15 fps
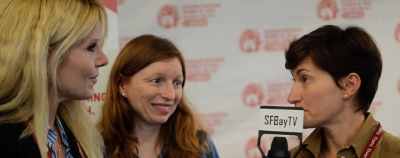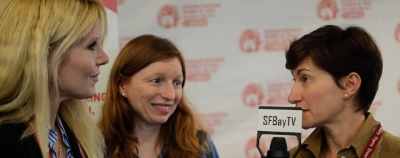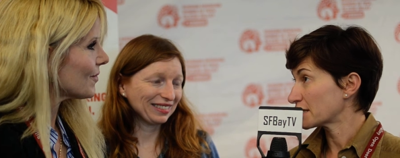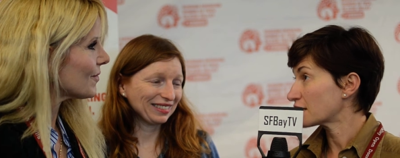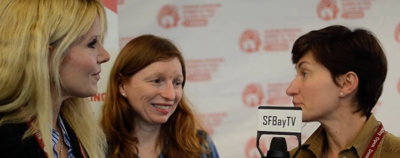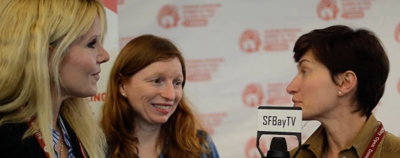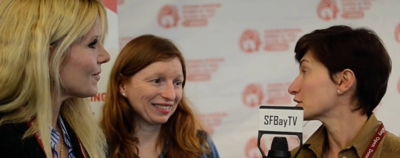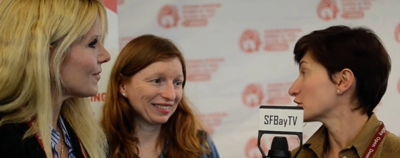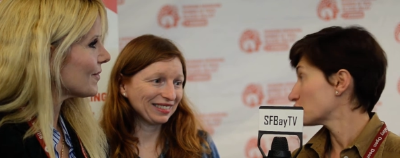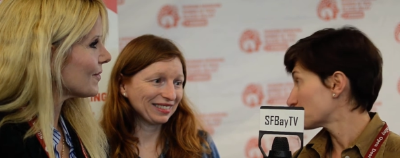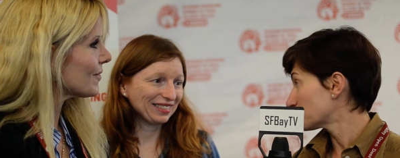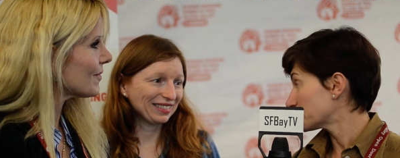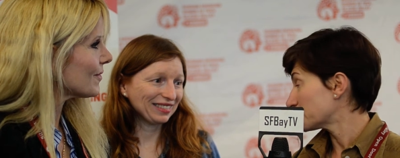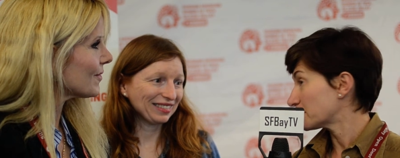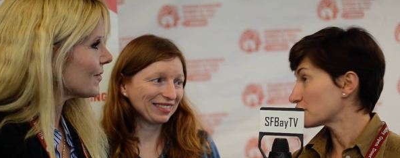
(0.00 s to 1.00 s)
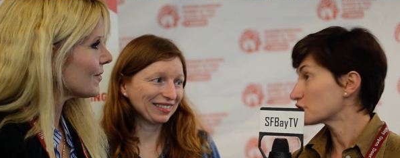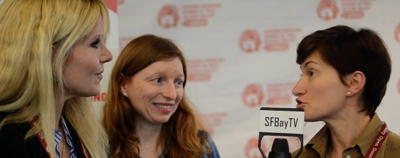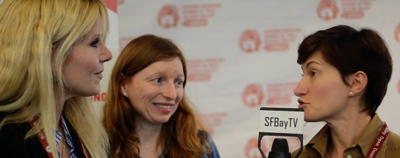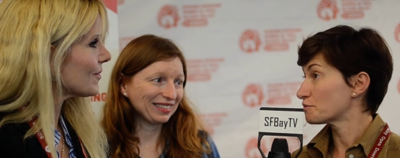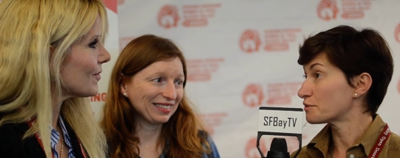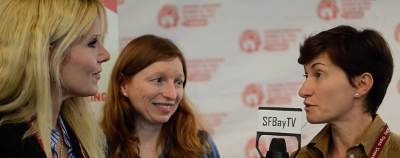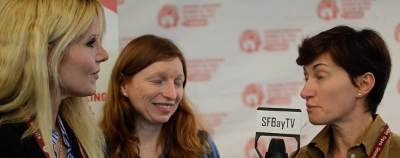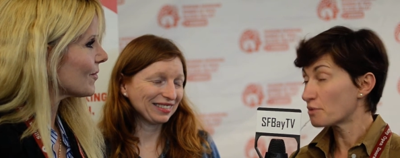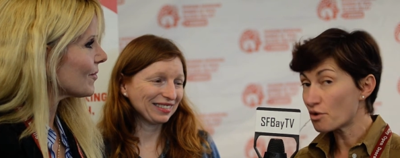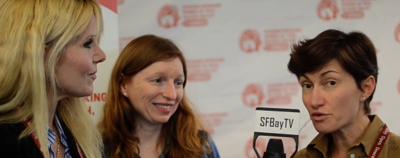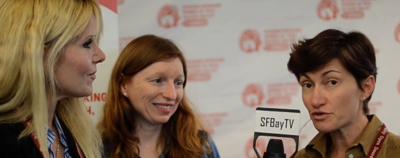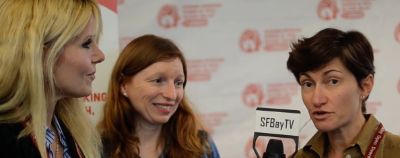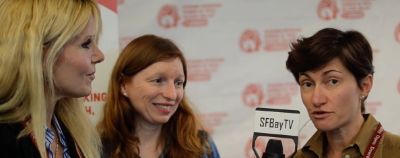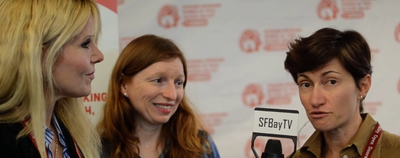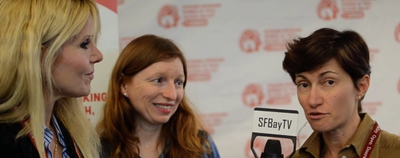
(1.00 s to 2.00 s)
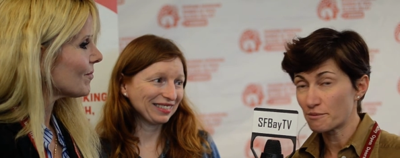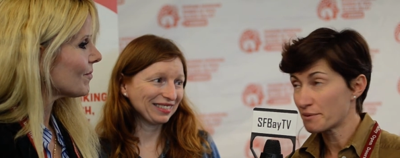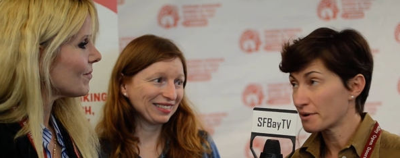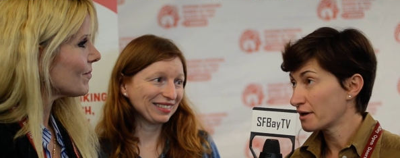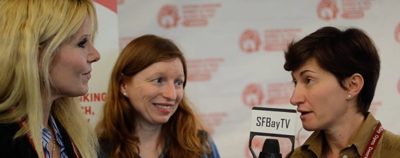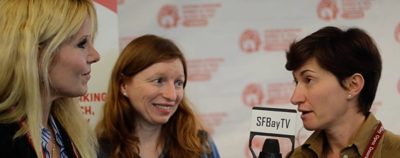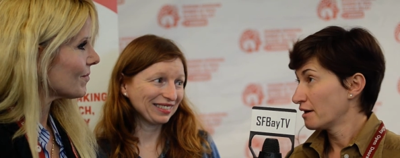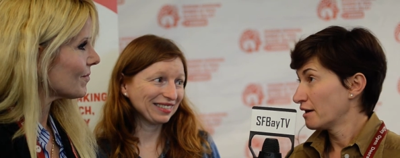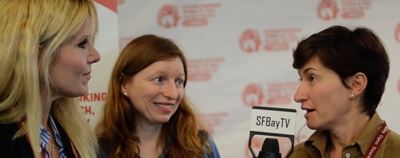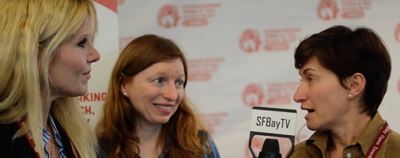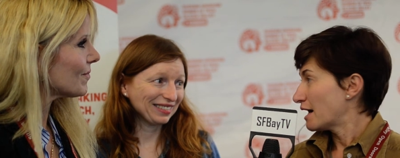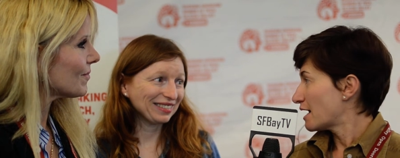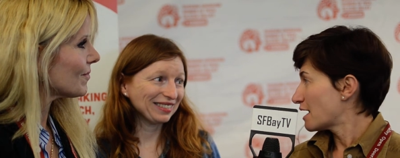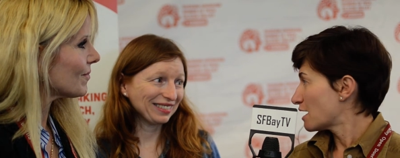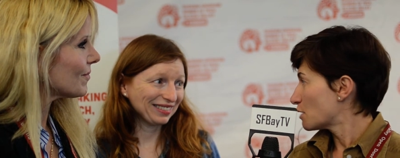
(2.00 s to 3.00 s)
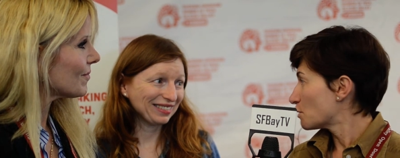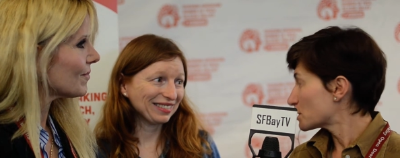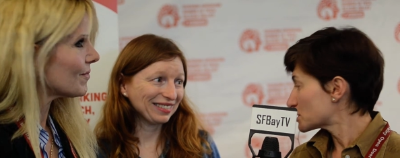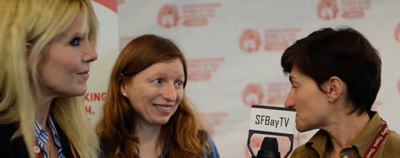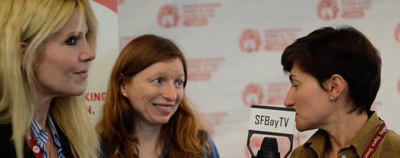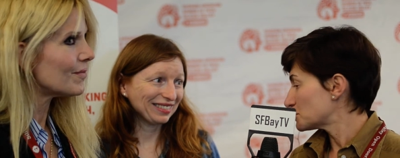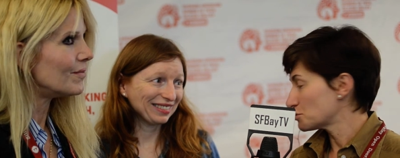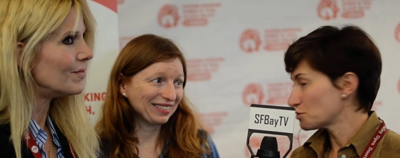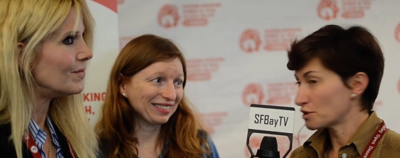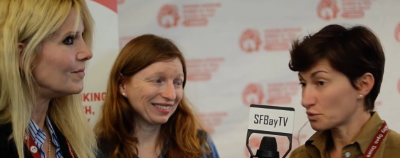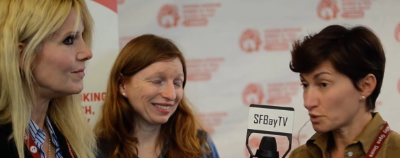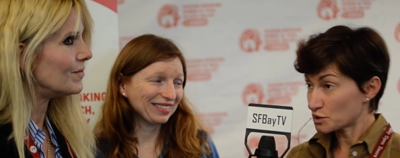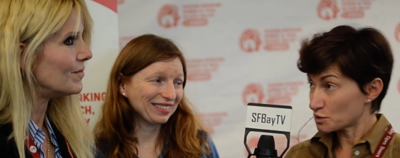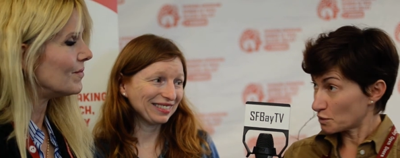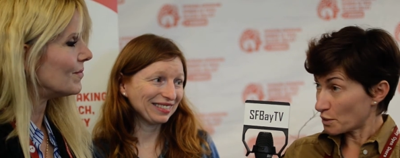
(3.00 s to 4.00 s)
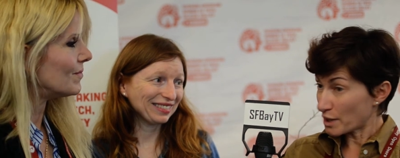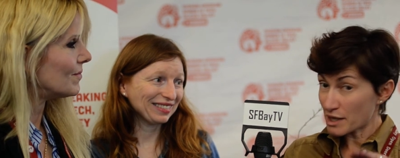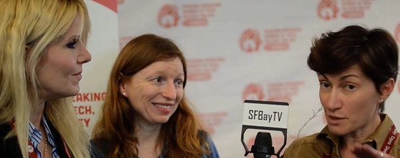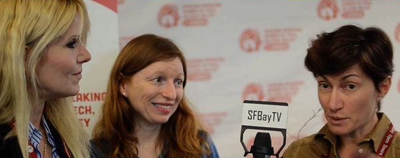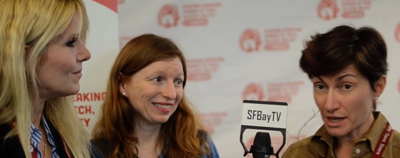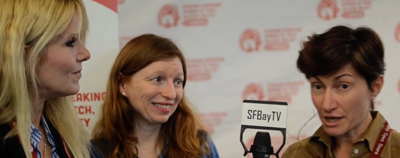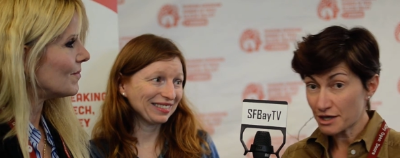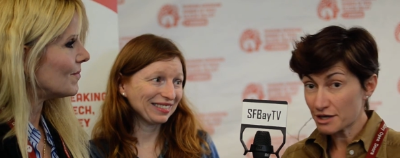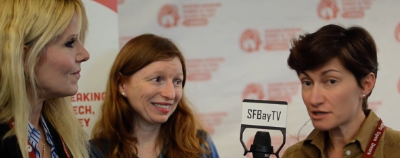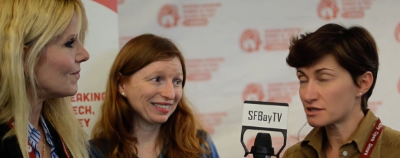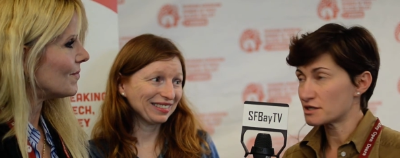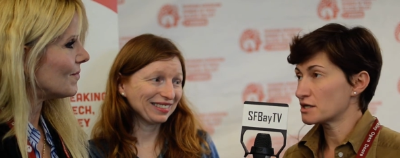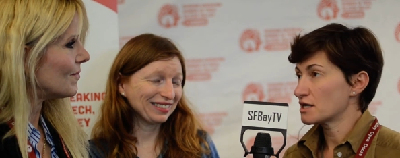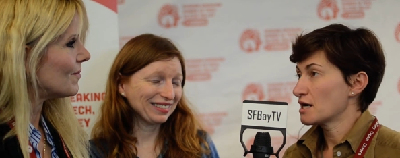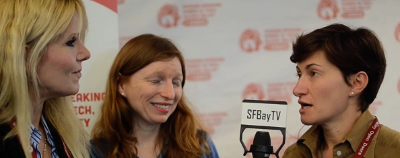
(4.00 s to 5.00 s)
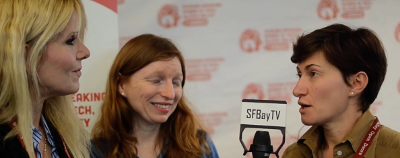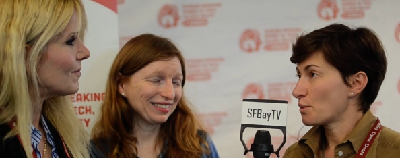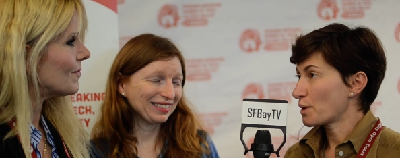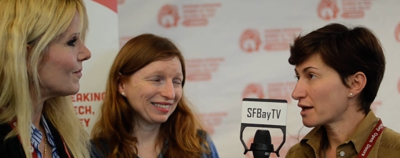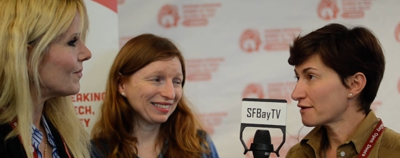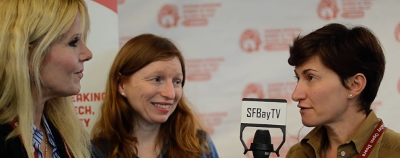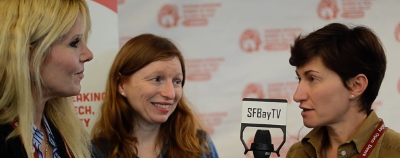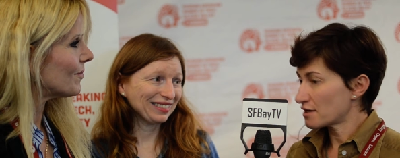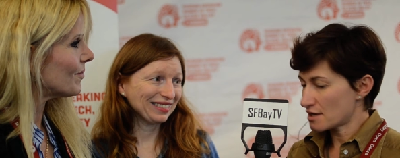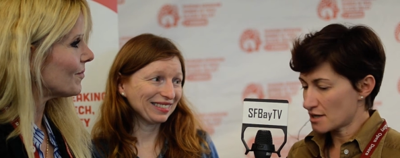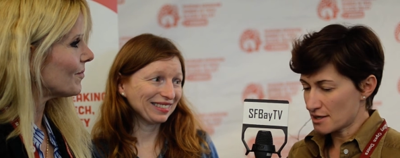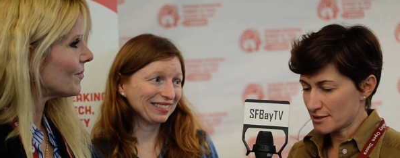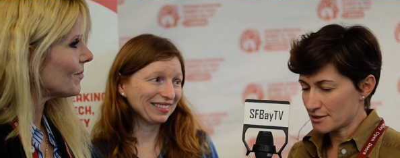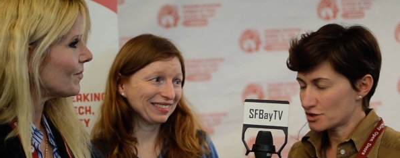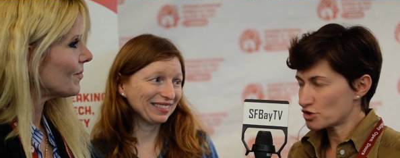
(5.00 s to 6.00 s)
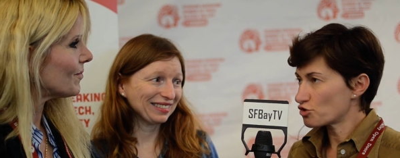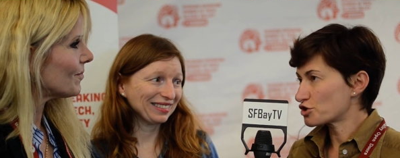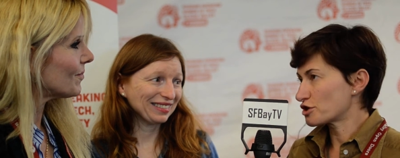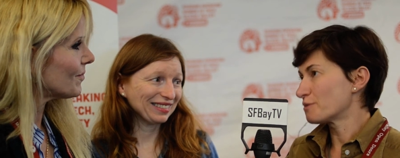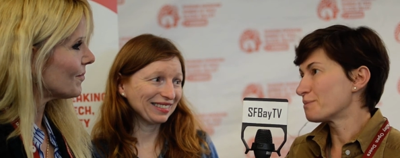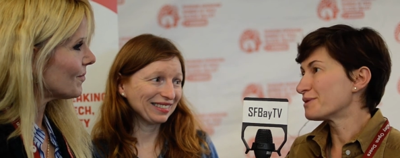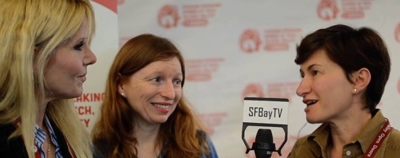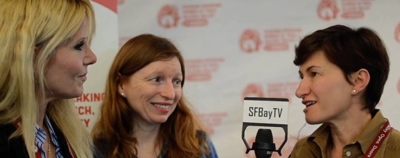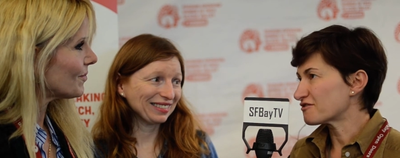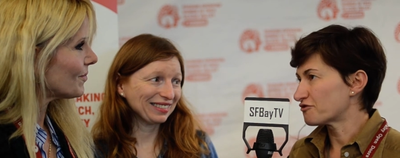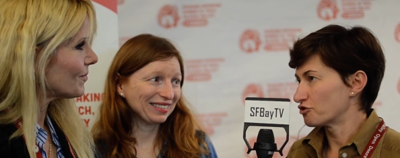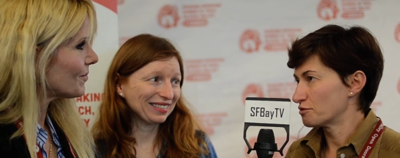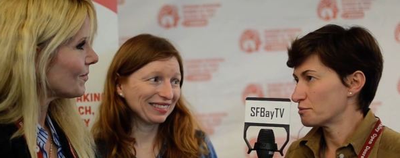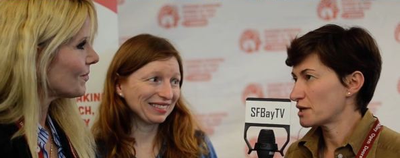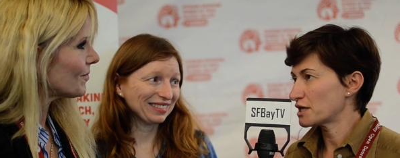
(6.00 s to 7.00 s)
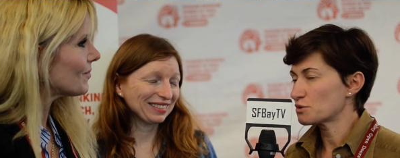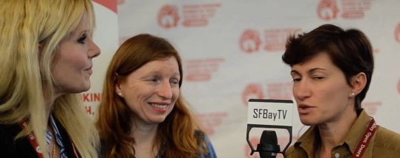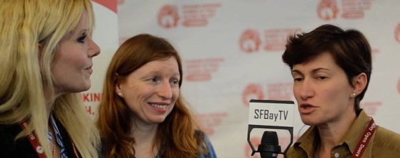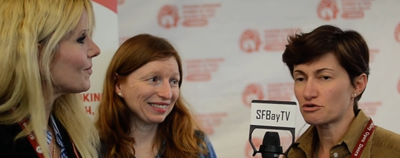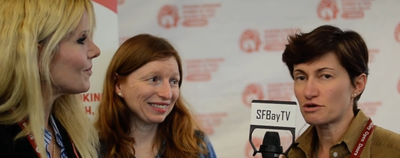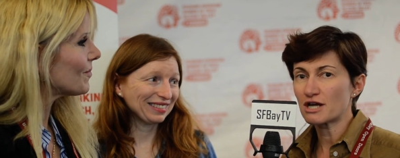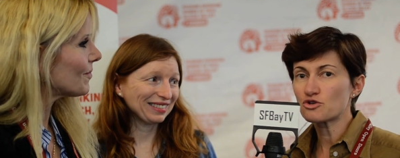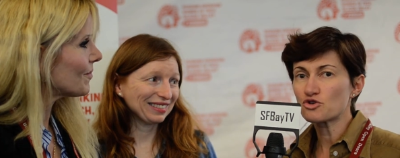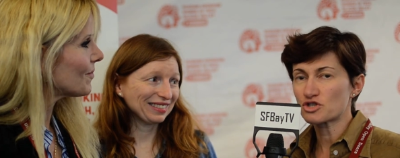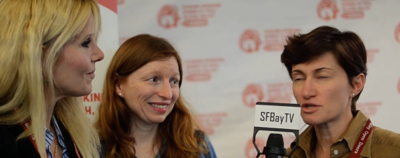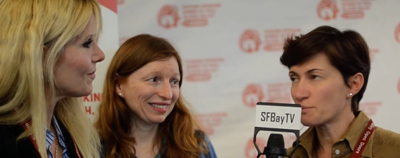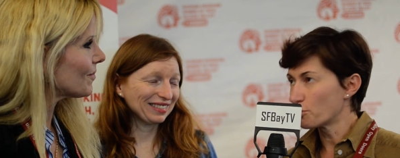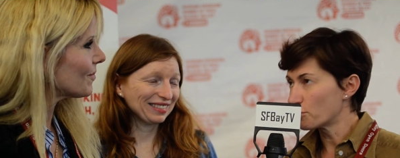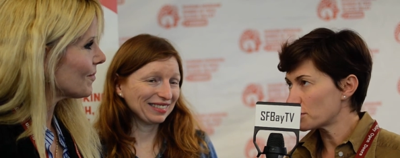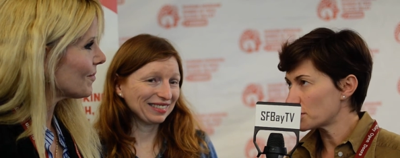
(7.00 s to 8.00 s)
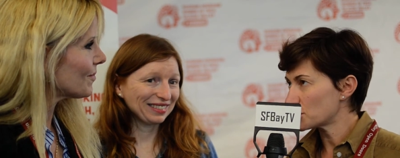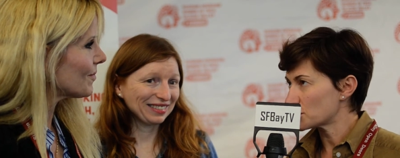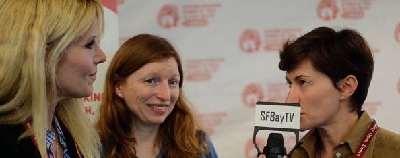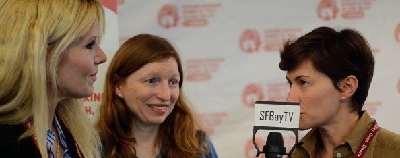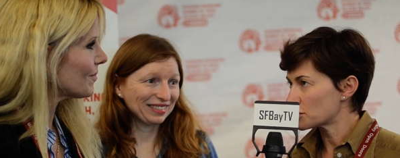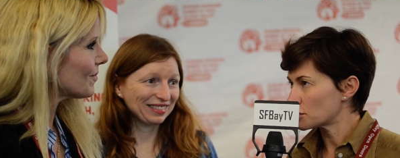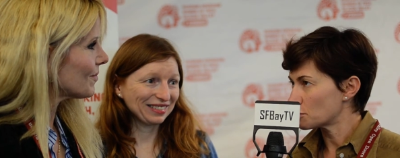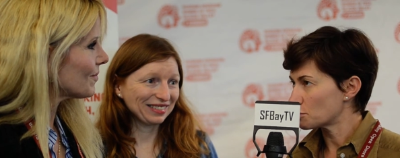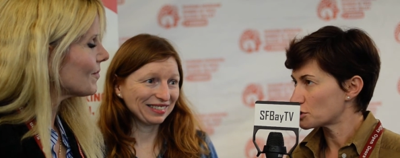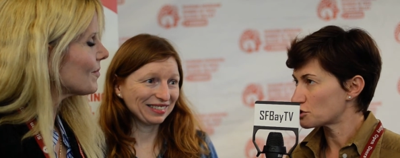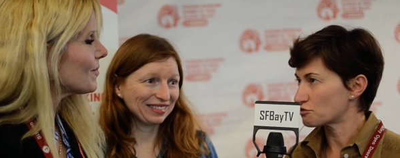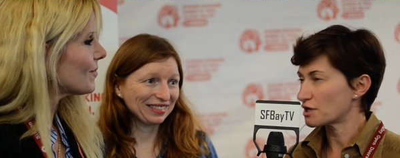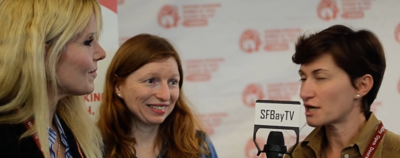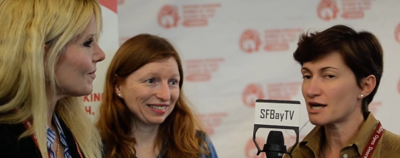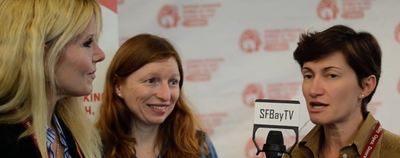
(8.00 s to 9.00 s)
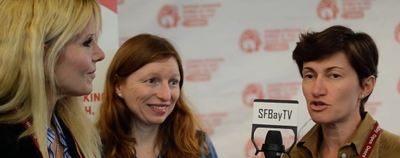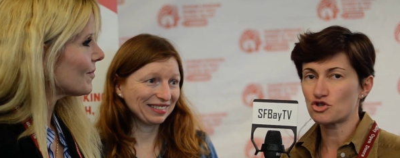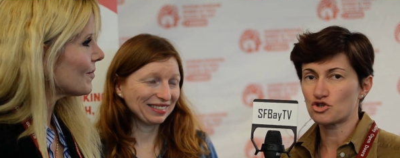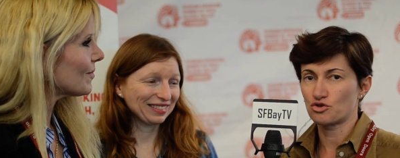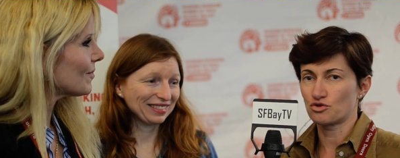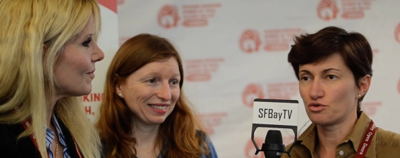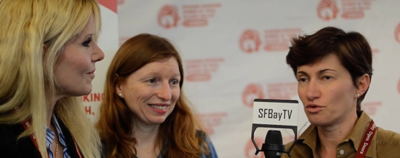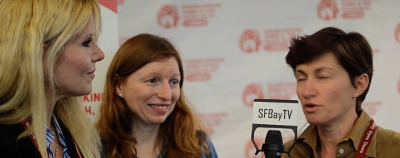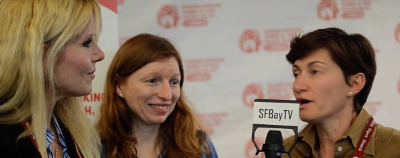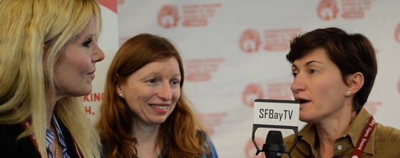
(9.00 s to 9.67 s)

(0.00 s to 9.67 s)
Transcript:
Speaker 1: and helping Yulia to promote the group uh, what we do and what, why we're here. We have a social platform and we try to support each other, we try to